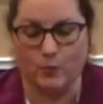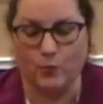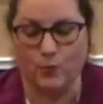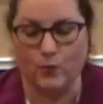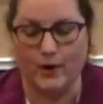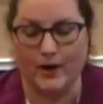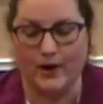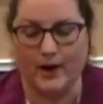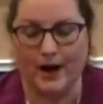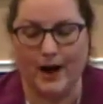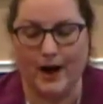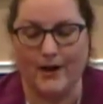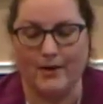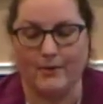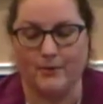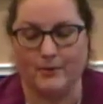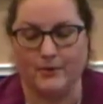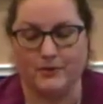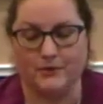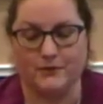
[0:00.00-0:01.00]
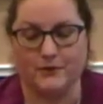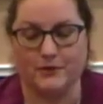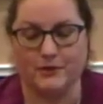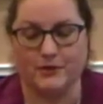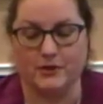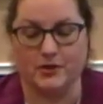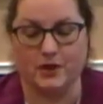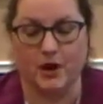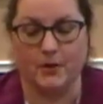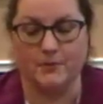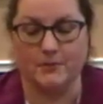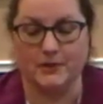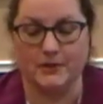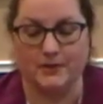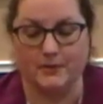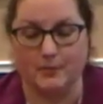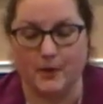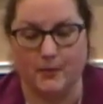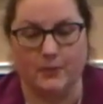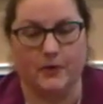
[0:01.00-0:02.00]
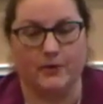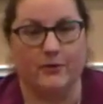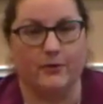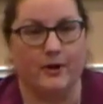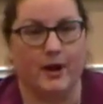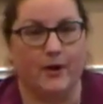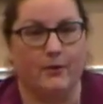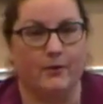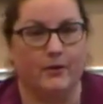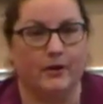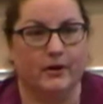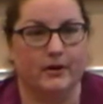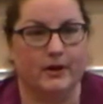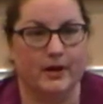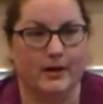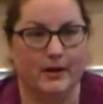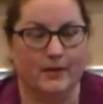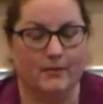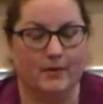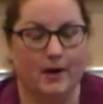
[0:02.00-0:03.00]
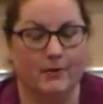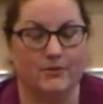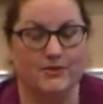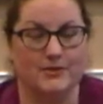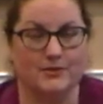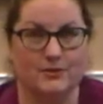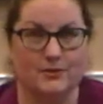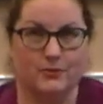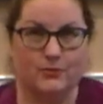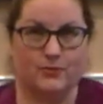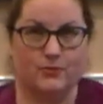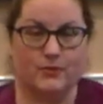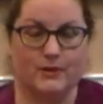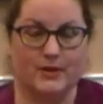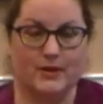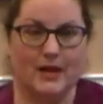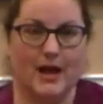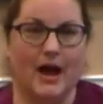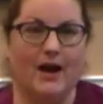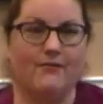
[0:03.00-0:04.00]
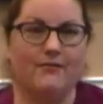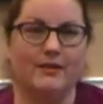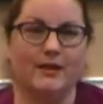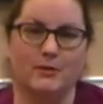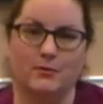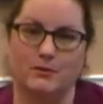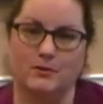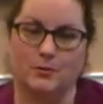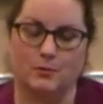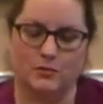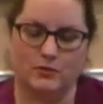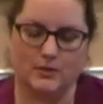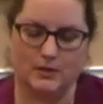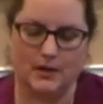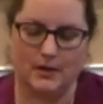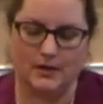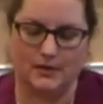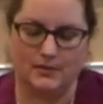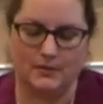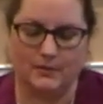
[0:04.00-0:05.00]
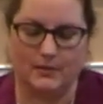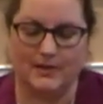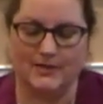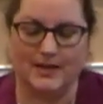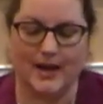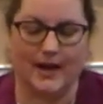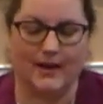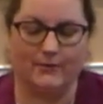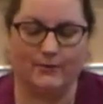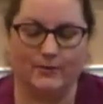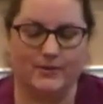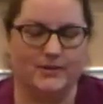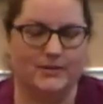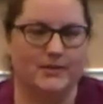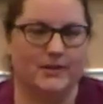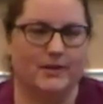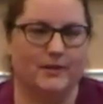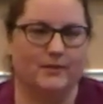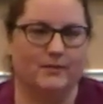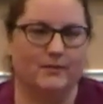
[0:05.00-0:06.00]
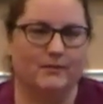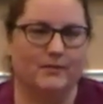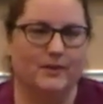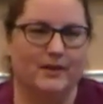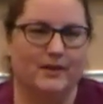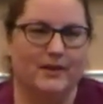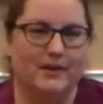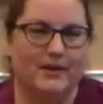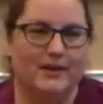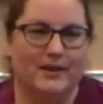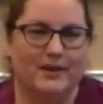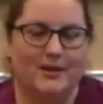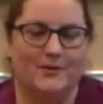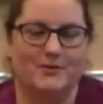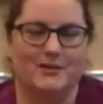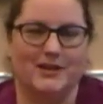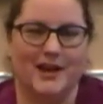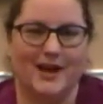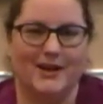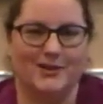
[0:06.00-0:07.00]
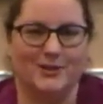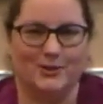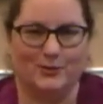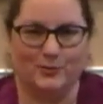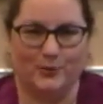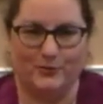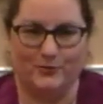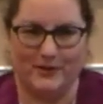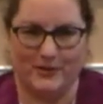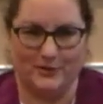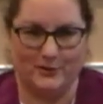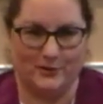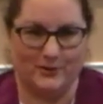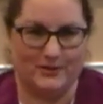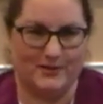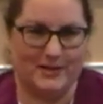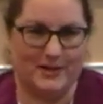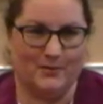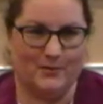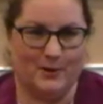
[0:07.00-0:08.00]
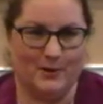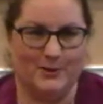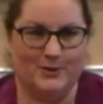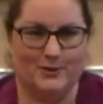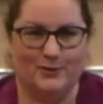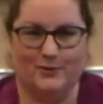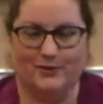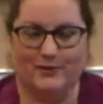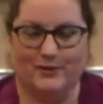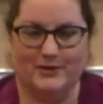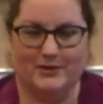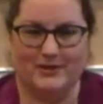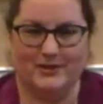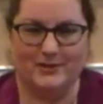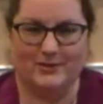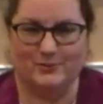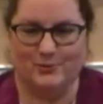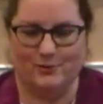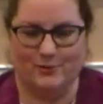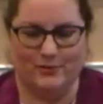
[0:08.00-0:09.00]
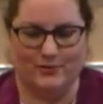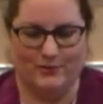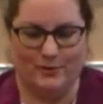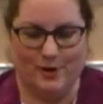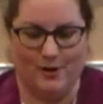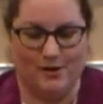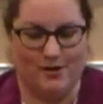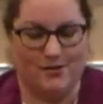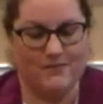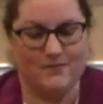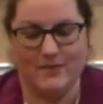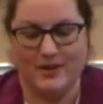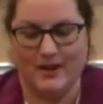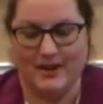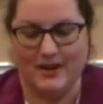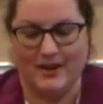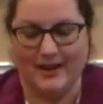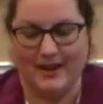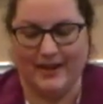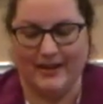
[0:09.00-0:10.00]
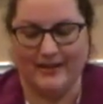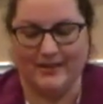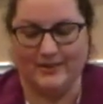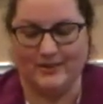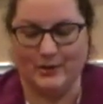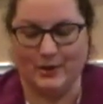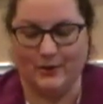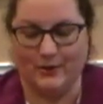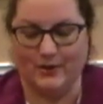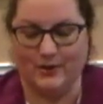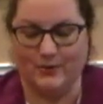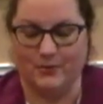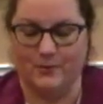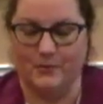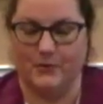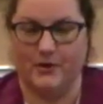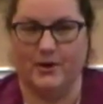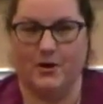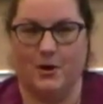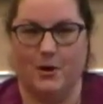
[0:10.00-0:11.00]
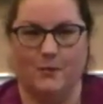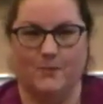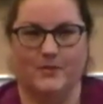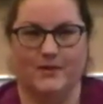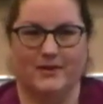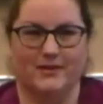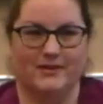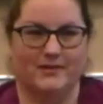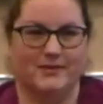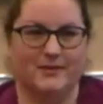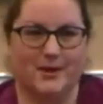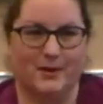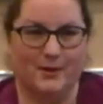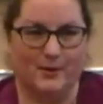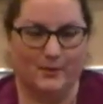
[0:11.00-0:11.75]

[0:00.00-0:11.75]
When I was first adopted, my brother and I were, I was 3.5 and he was almost 6, and my dad was, he was an adjunct professor at St. Mary's University School of Law, and so he would bring home his